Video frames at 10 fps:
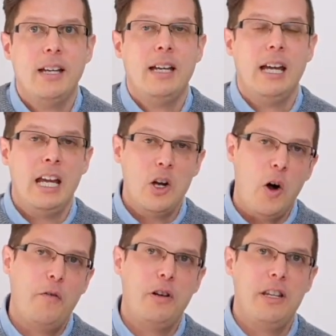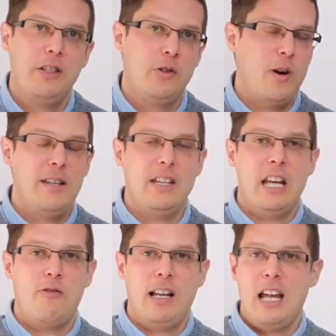in offering this grace in our
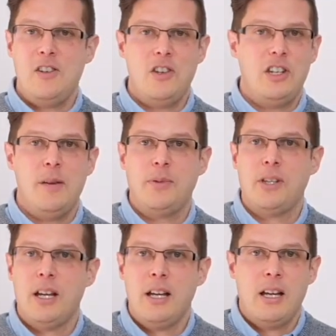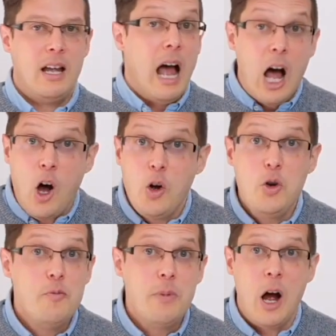relationships, at
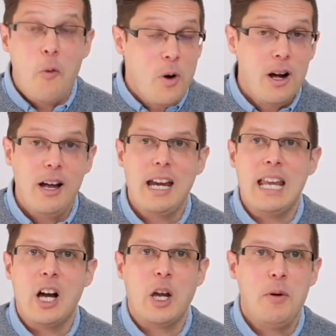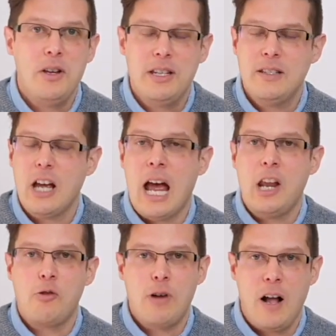home, at work, in our communities, and
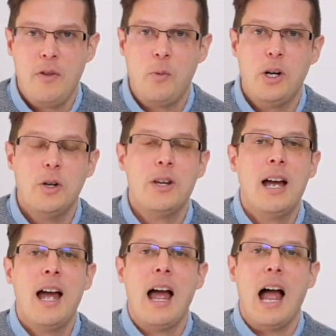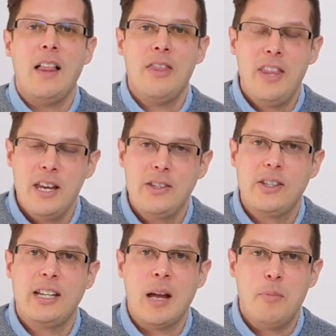around the world. And this
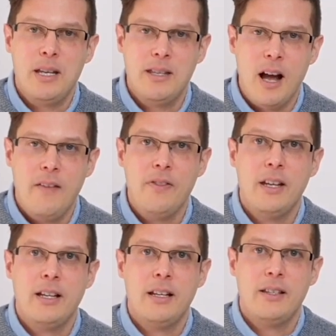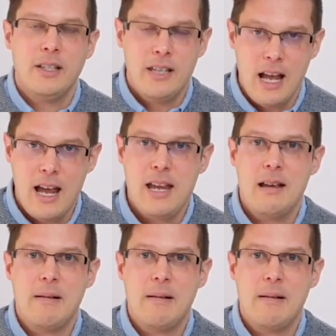can be done today.